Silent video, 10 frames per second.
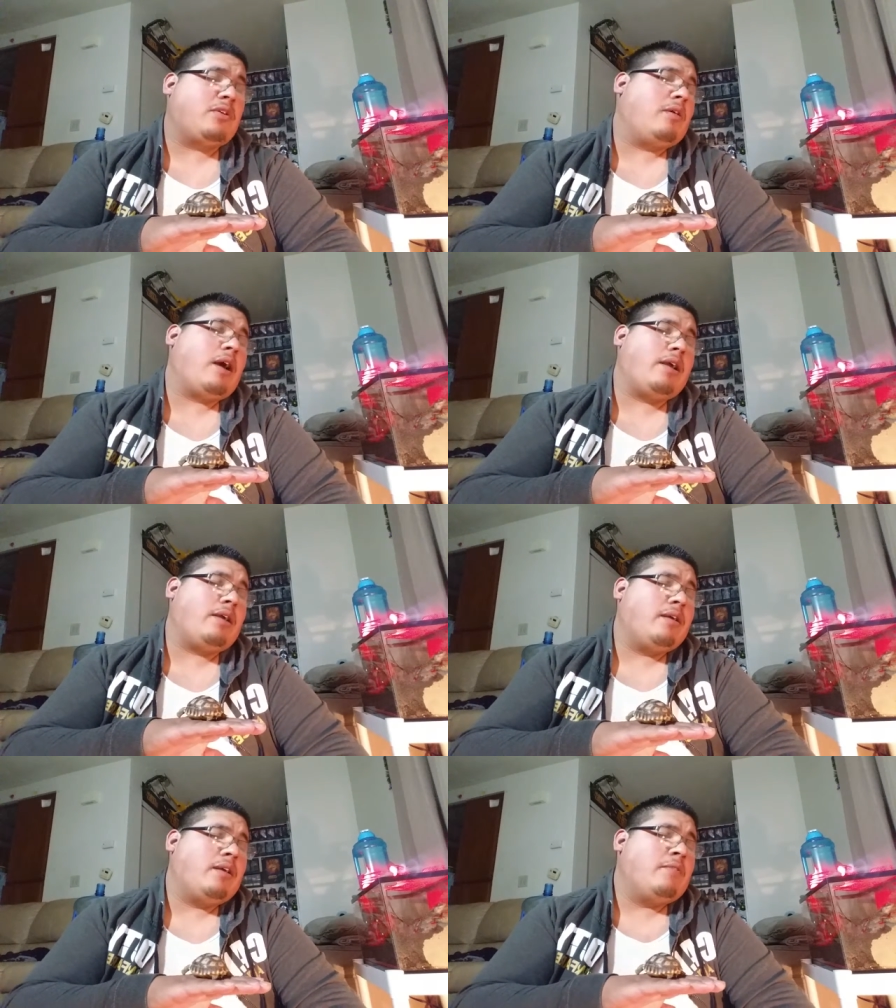So
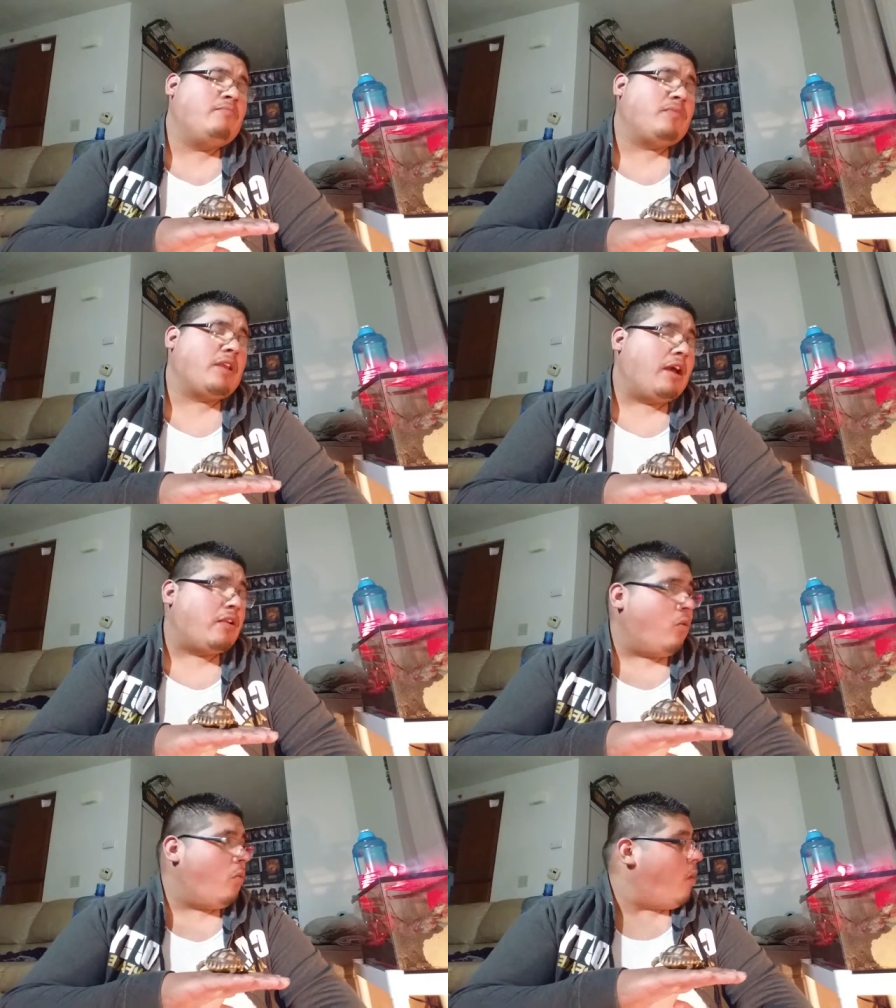I
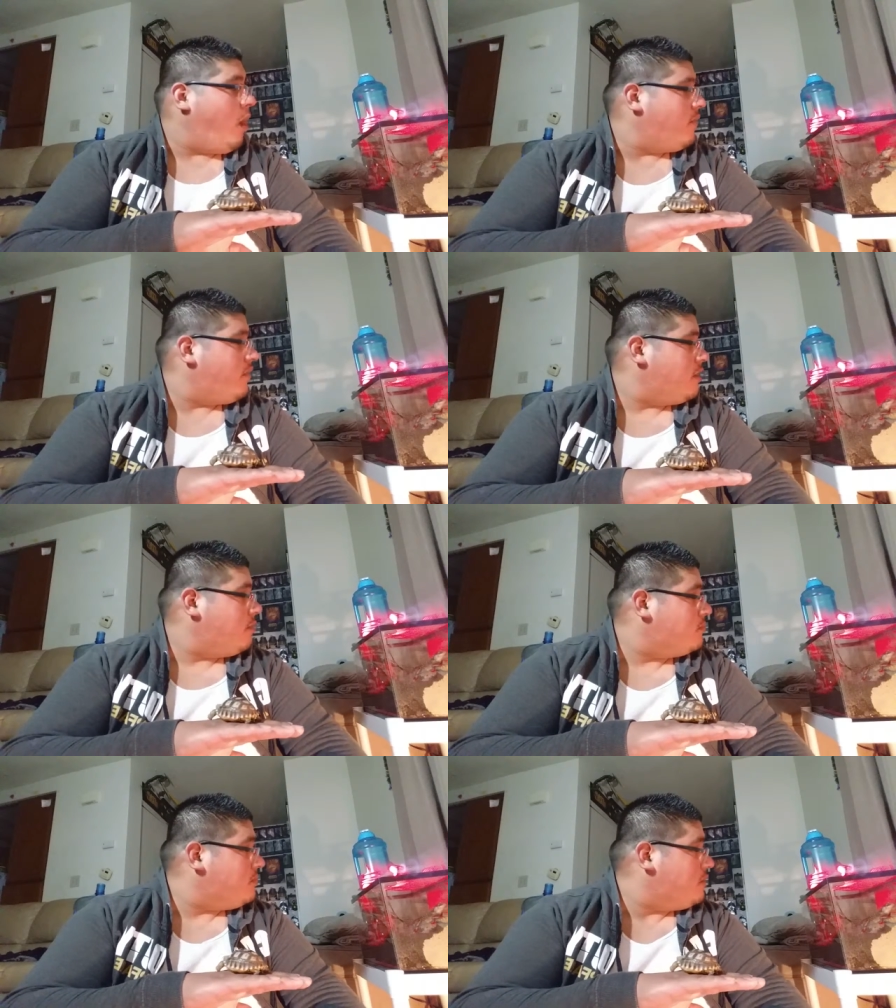I don't want
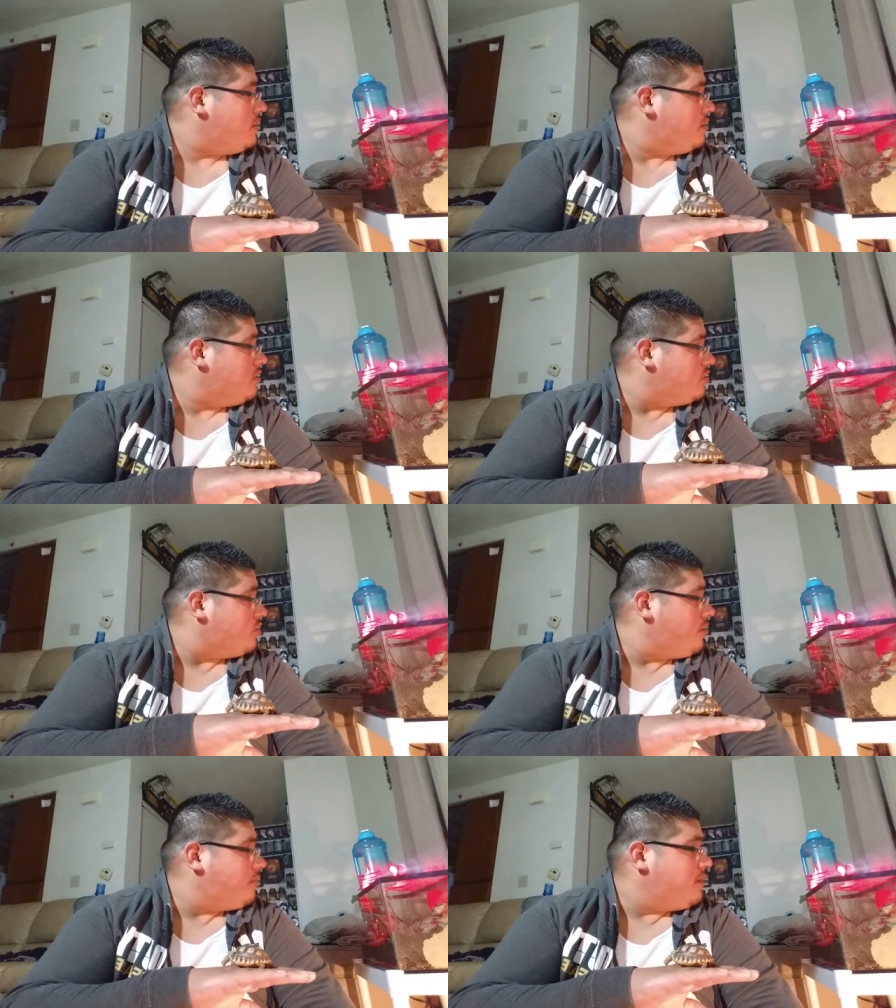him to be
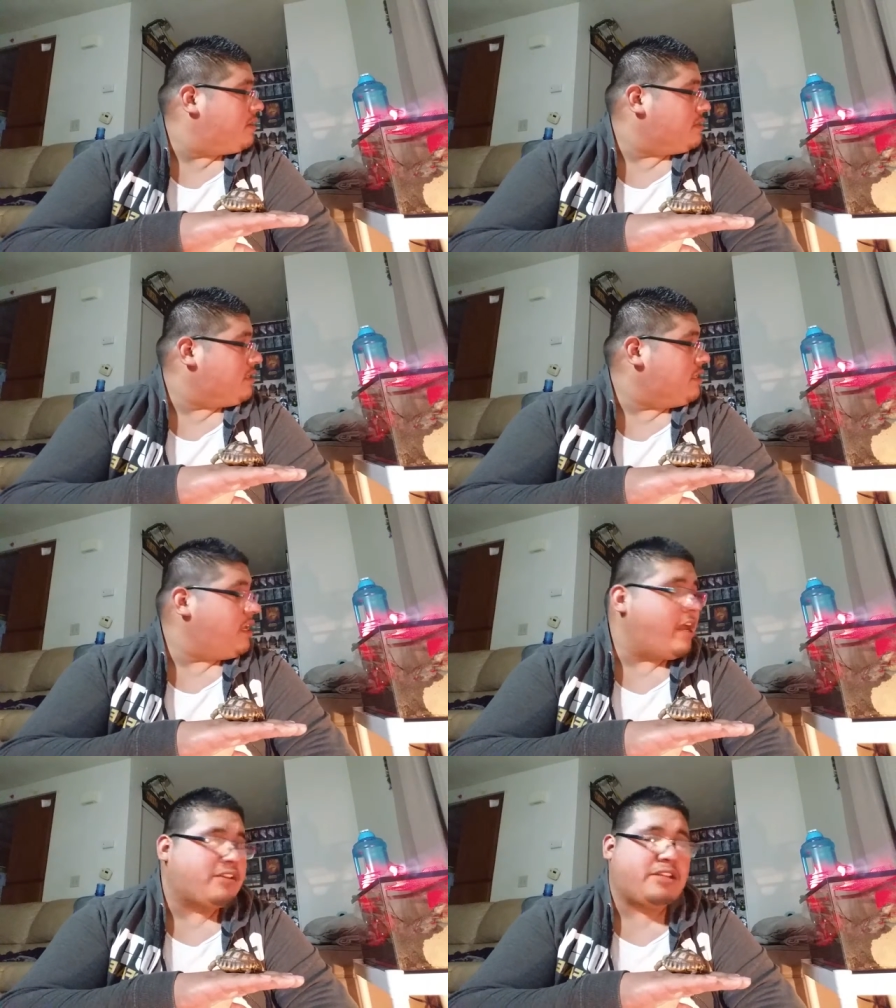disturbed because
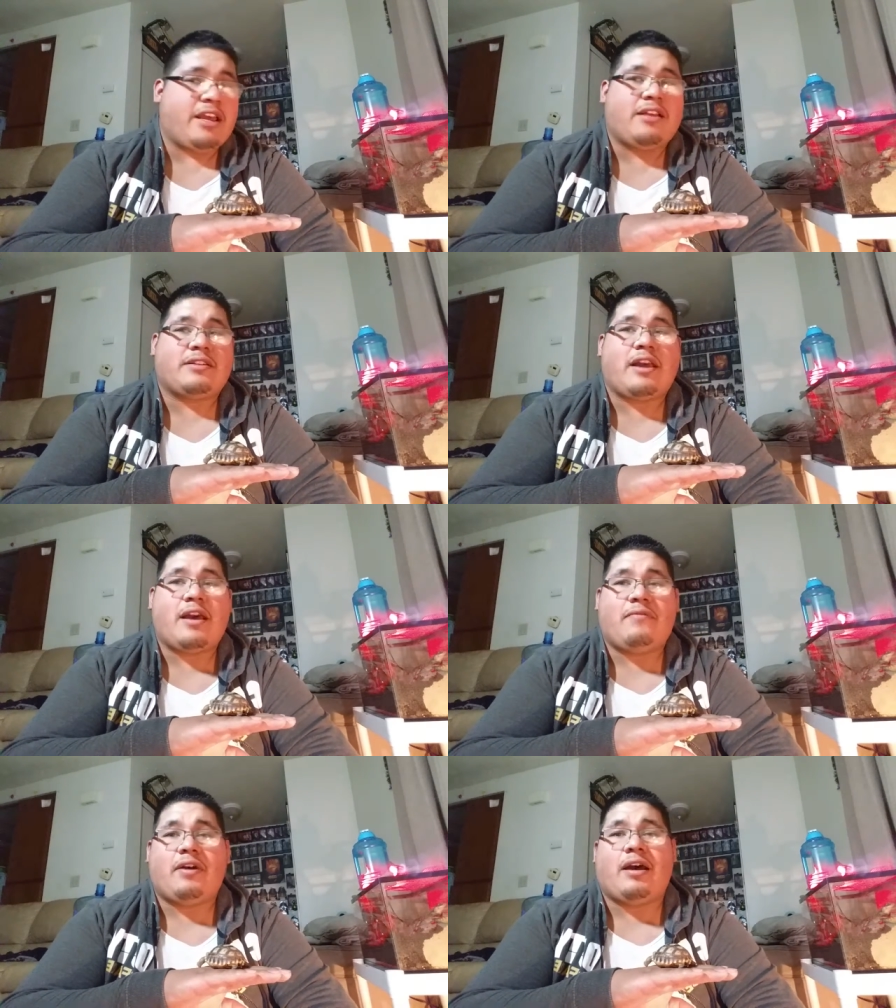he actually has to
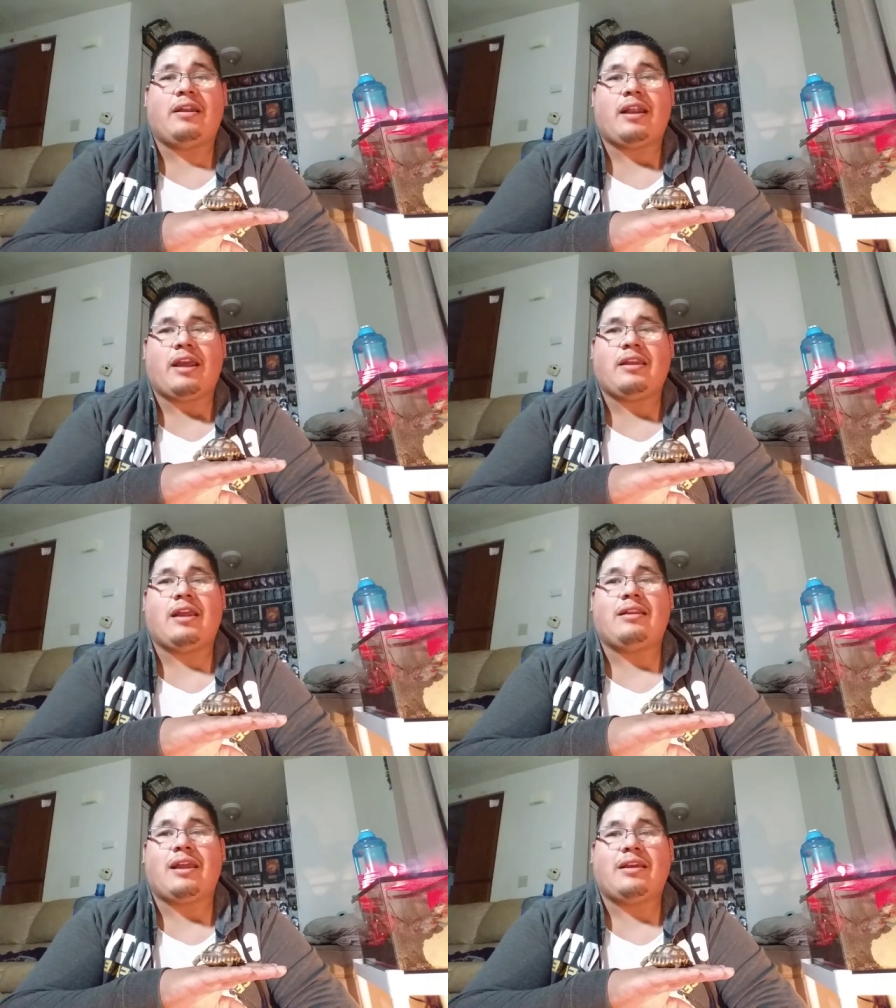have a
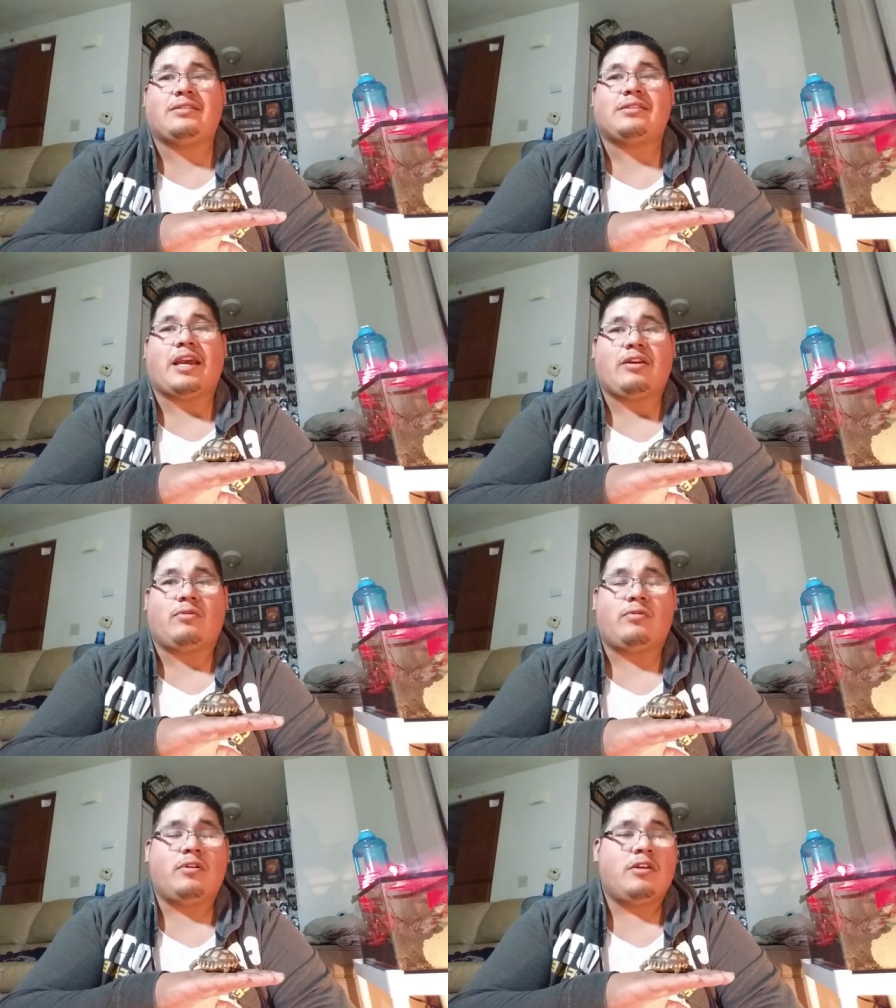night and day
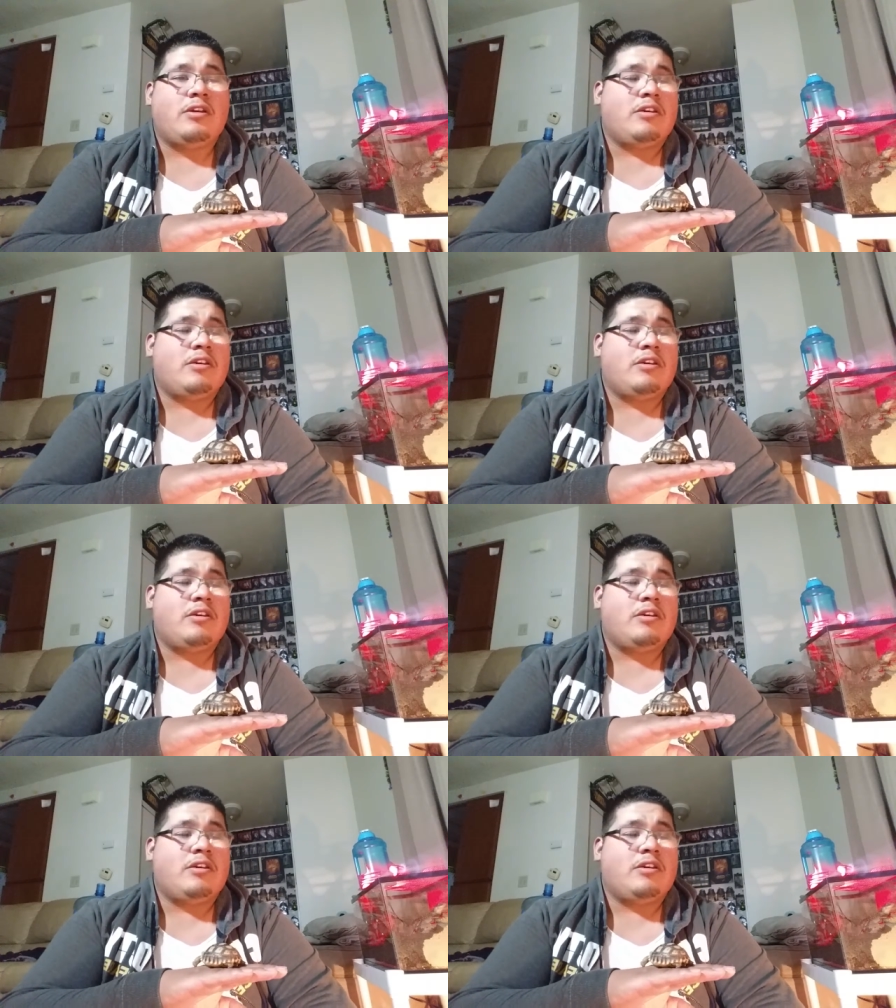cycle.